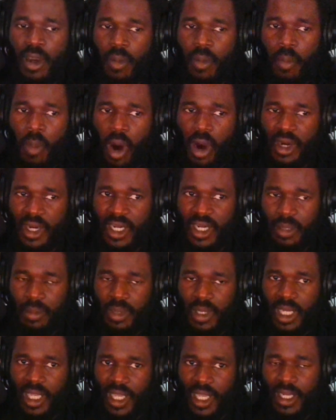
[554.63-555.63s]
marketing
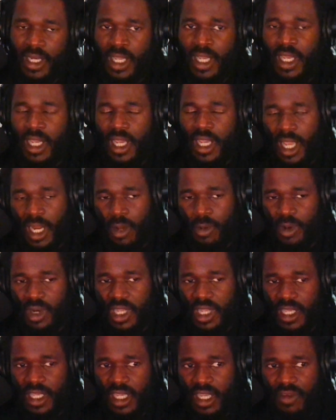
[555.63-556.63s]
plan. And I want
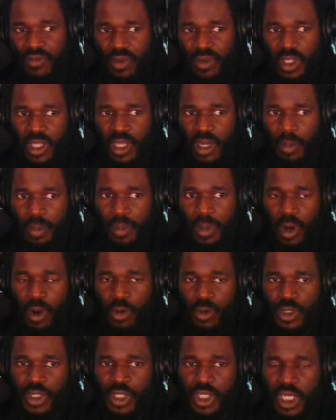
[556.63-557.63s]
to give you the
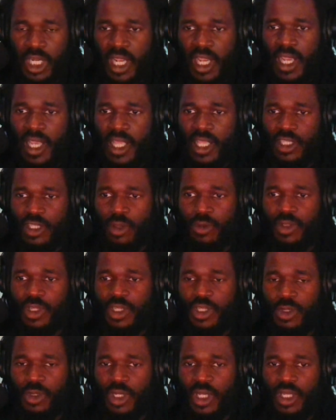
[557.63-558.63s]
approach so
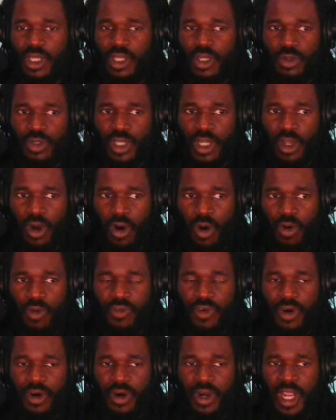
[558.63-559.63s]
that you can use it
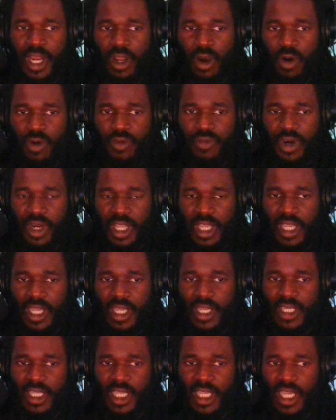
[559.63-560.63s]
over and over
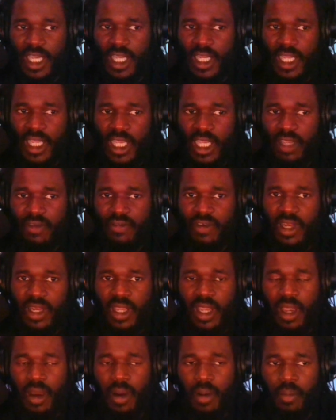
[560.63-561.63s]
again to get even
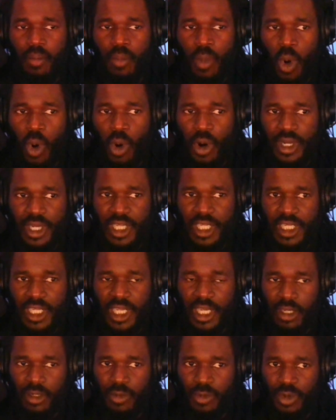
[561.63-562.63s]
more
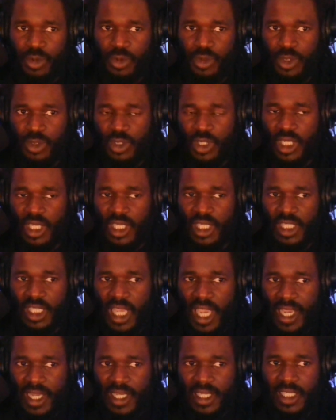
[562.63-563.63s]
detailed. We'll use the
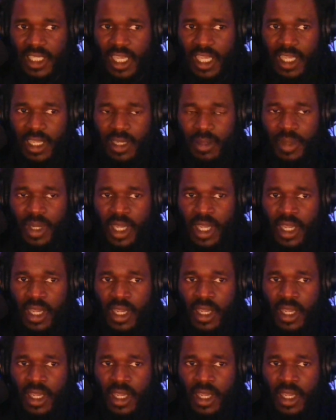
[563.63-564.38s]
exact same